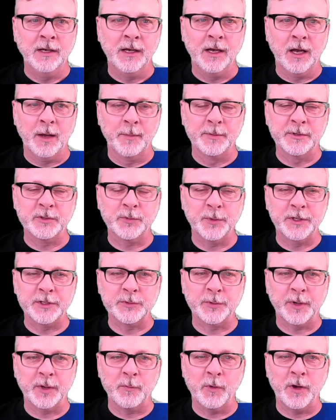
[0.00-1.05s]
In
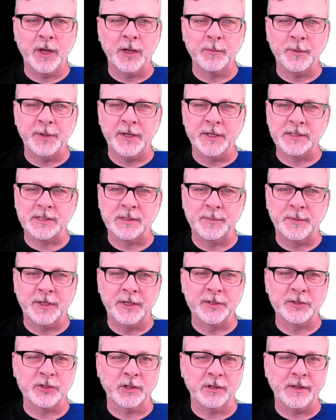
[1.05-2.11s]
2021, we did some
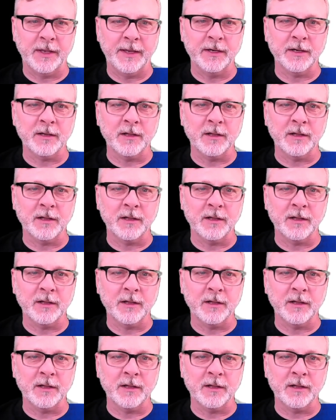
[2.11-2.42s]
initial data